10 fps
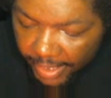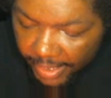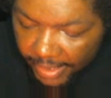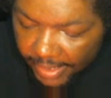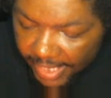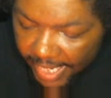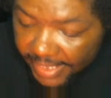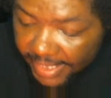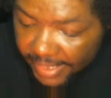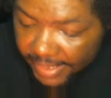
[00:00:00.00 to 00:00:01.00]
in this
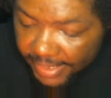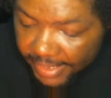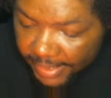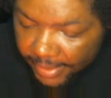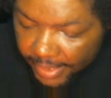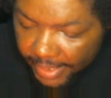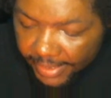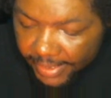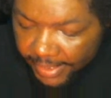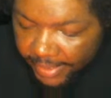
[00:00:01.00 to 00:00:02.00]
last incident,
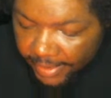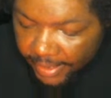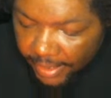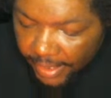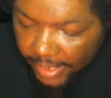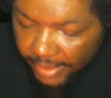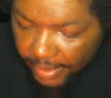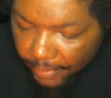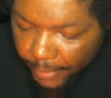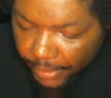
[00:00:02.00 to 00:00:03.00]

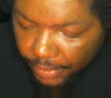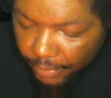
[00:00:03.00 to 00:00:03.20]
except when you